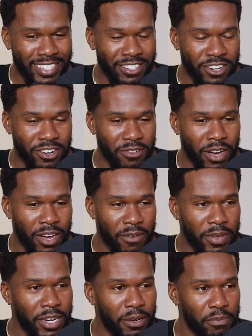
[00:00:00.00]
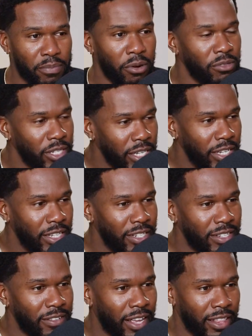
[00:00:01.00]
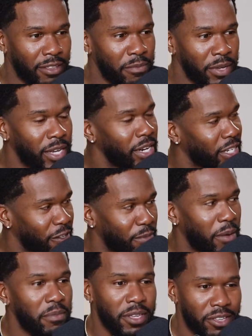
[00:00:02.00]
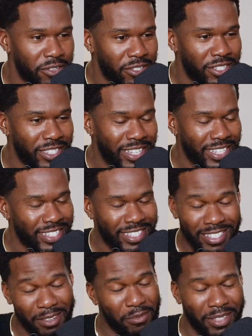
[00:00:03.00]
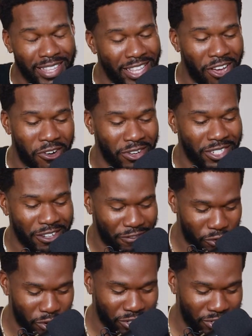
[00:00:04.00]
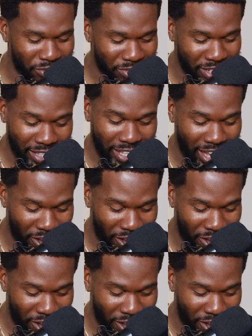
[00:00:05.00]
Eating protein at the beginning of my meals. That's something that they always look forward to, that they